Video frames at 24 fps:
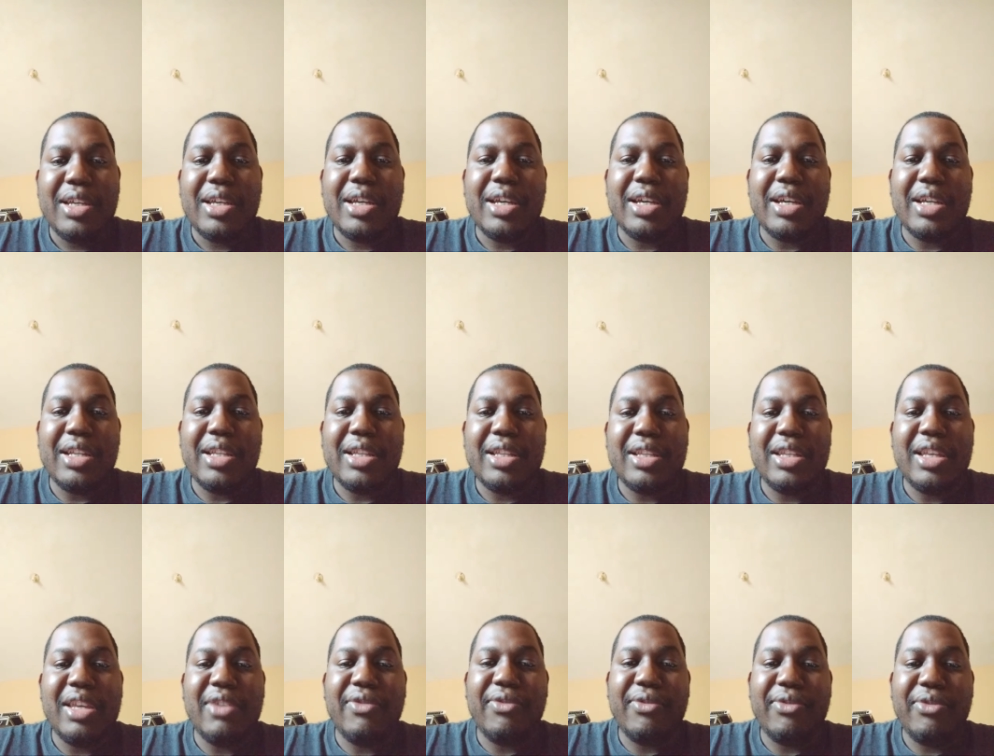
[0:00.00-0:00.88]
And
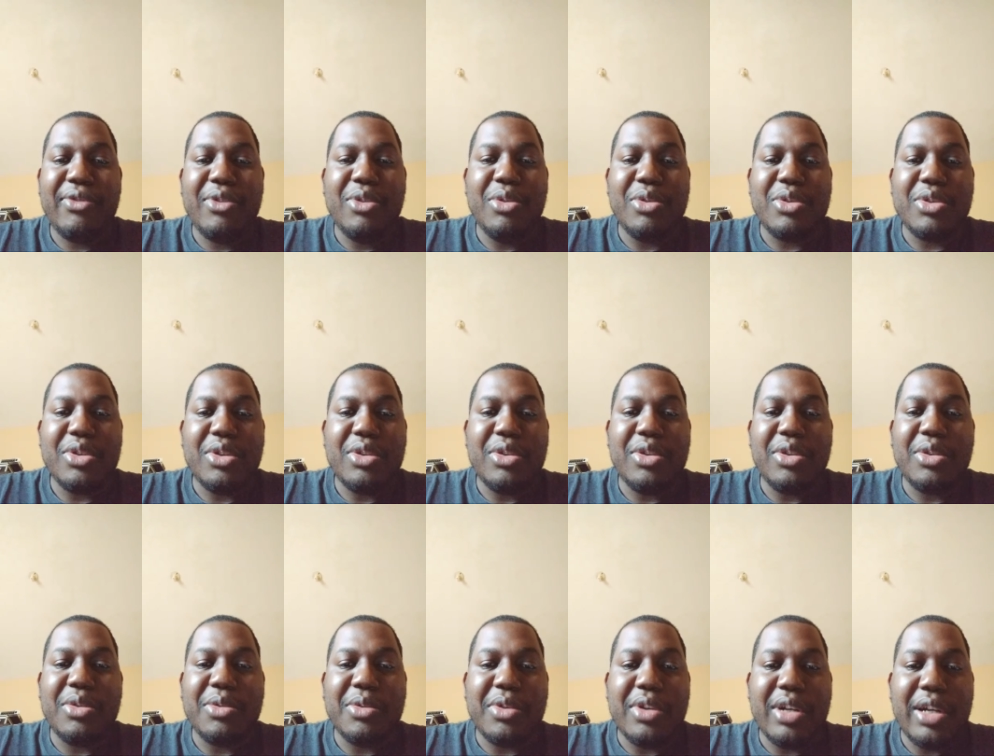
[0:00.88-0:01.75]
even if you do some
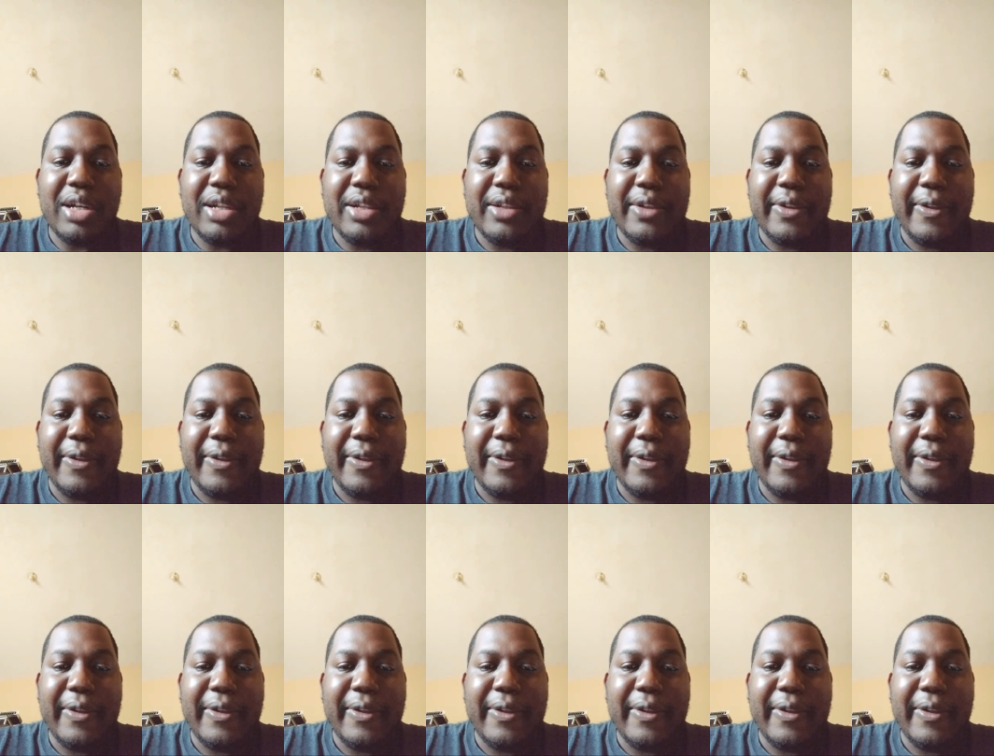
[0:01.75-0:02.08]
tutorial.